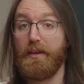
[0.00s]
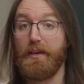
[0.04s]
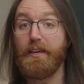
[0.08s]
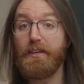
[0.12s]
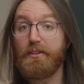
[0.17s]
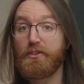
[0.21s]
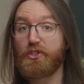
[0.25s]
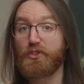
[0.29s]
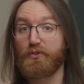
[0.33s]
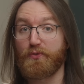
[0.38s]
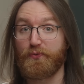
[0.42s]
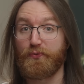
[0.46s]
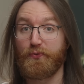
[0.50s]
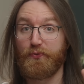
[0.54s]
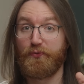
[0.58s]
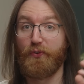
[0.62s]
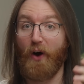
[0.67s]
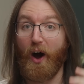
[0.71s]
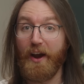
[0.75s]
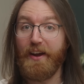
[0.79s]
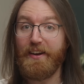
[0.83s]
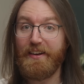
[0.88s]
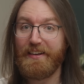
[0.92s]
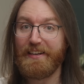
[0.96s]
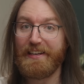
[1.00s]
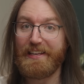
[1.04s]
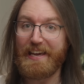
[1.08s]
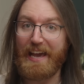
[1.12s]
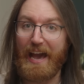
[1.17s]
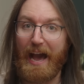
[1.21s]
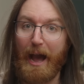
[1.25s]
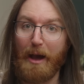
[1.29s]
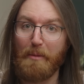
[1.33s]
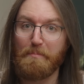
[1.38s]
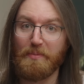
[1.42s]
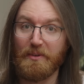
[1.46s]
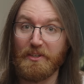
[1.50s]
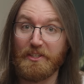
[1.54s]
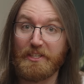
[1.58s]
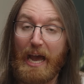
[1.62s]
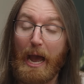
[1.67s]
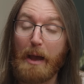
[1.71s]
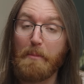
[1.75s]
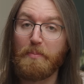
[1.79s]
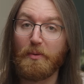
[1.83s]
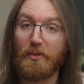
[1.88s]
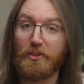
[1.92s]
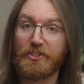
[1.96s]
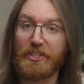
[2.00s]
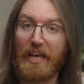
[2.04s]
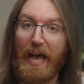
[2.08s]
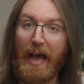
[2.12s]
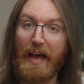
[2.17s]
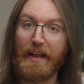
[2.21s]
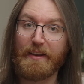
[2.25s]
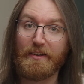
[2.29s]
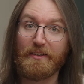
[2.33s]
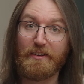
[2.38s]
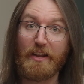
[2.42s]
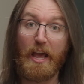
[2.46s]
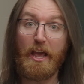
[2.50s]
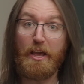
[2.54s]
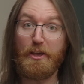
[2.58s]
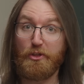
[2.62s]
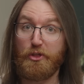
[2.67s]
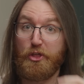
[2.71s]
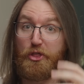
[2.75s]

It's finally happened. Apple's added a